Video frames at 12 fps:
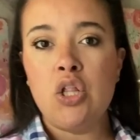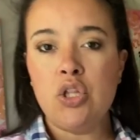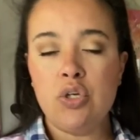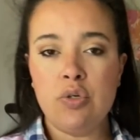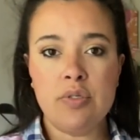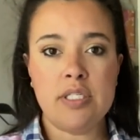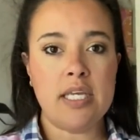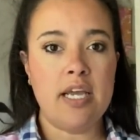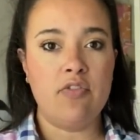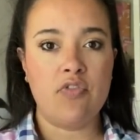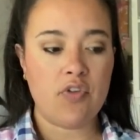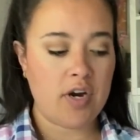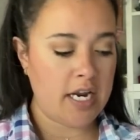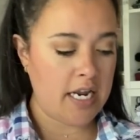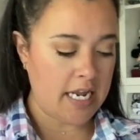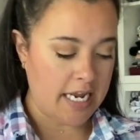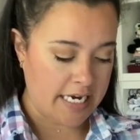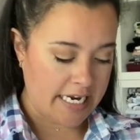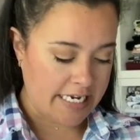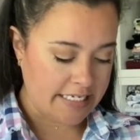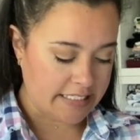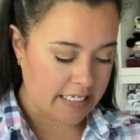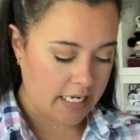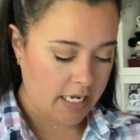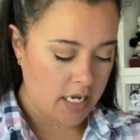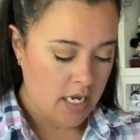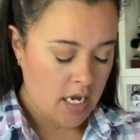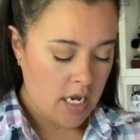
loose and free and easy.